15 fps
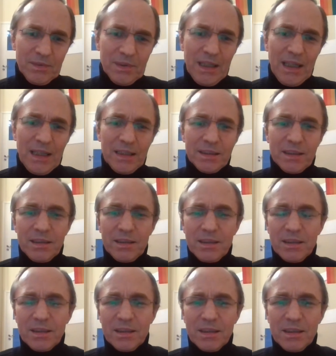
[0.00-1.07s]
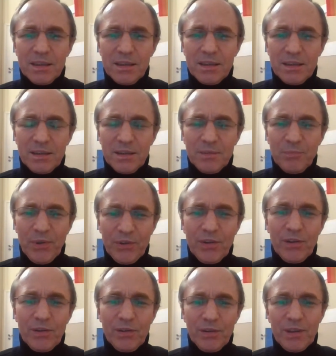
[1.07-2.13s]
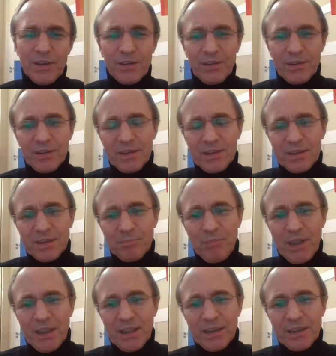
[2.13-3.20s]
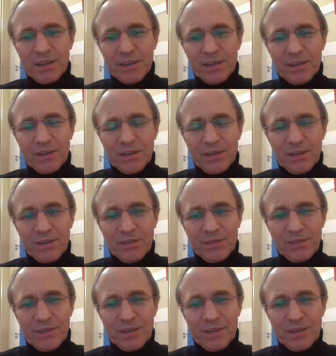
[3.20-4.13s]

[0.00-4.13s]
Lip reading: classes, particularly this part of